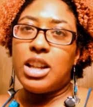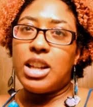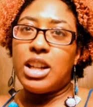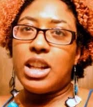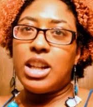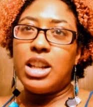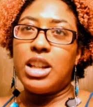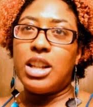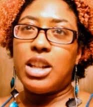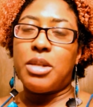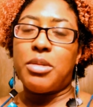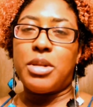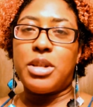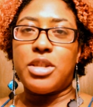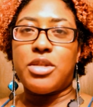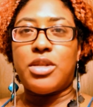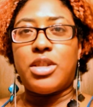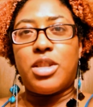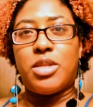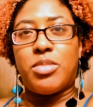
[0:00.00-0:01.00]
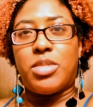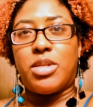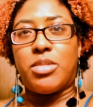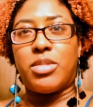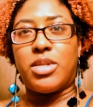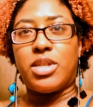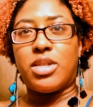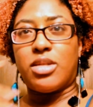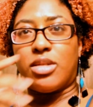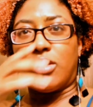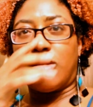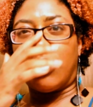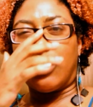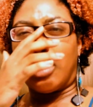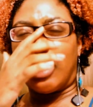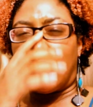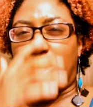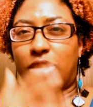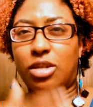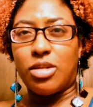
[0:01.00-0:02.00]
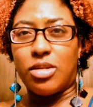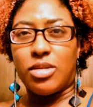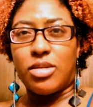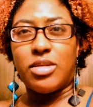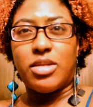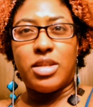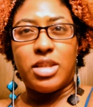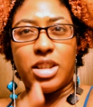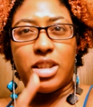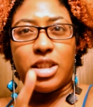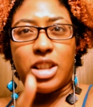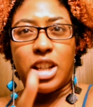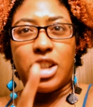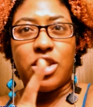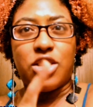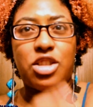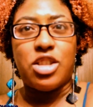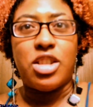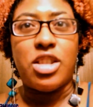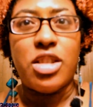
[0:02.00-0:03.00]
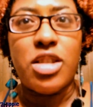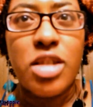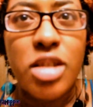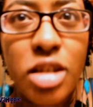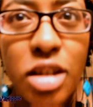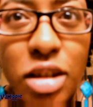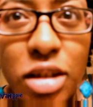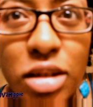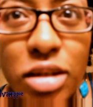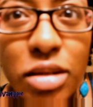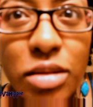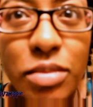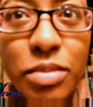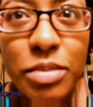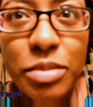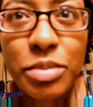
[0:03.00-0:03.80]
And I went straight to public school, and y'all, that shit sucked.